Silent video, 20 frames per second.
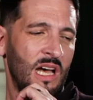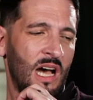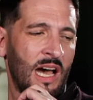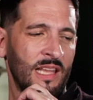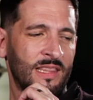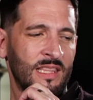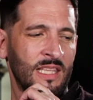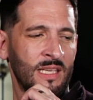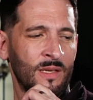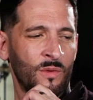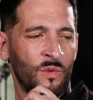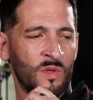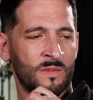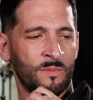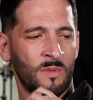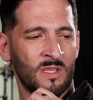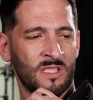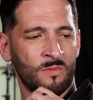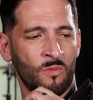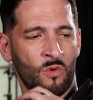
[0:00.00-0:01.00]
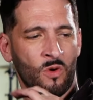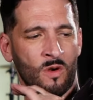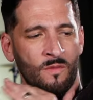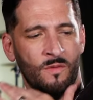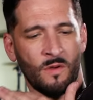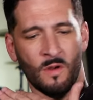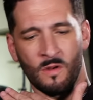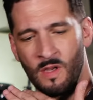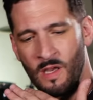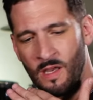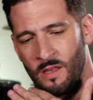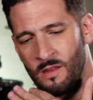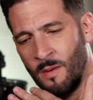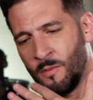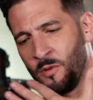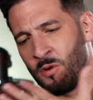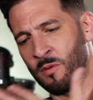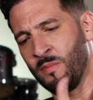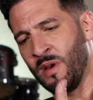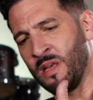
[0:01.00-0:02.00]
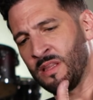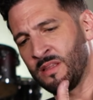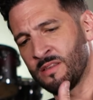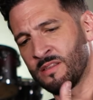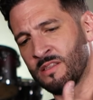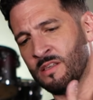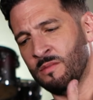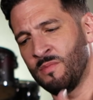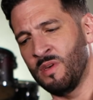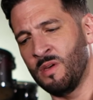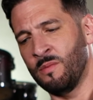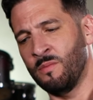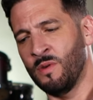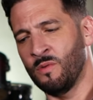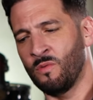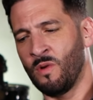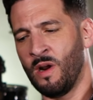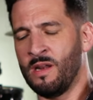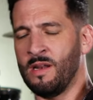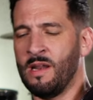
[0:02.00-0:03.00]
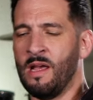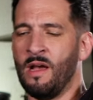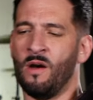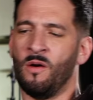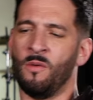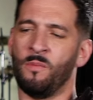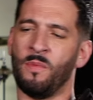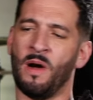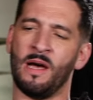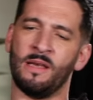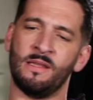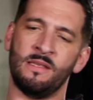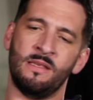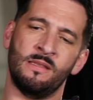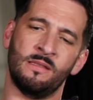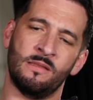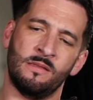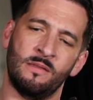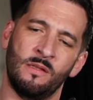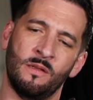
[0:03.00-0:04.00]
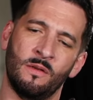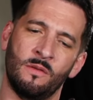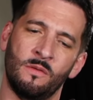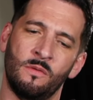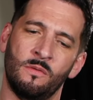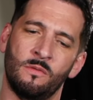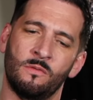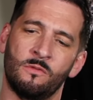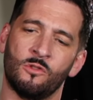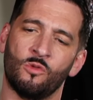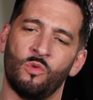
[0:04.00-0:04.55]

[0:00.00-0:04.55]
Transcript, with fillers: I think it was much more of okay, I'm going to make this commitment right now by these, you know,